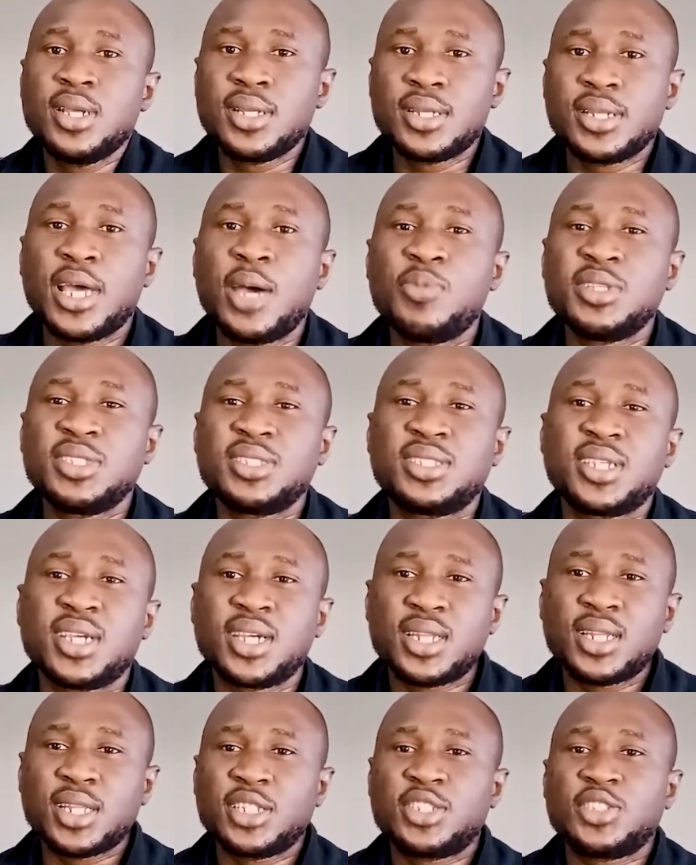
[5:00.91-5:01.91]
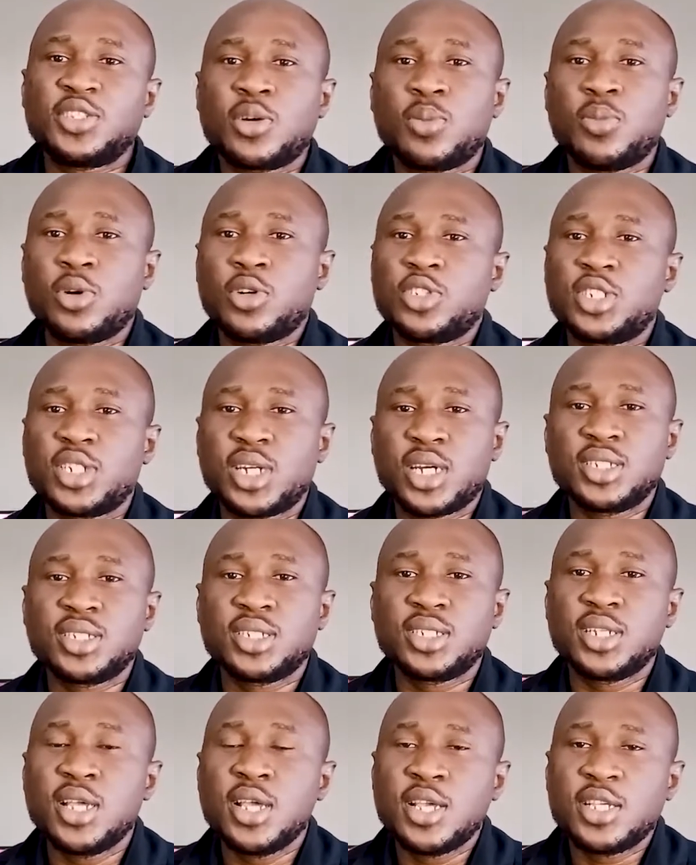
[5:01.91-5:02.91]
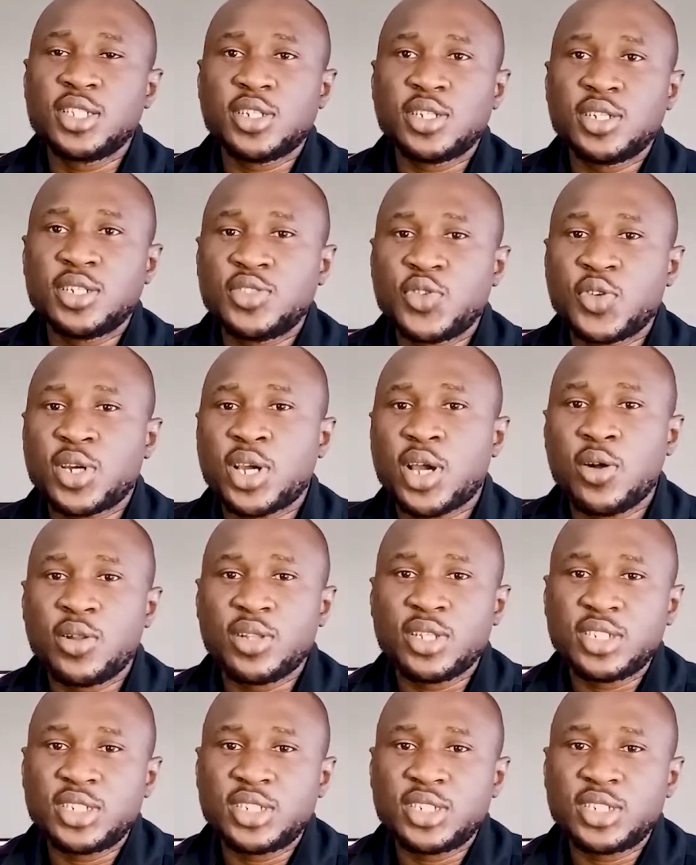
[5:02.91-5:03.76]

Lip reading: That being said, let's talk about charging. So this one can only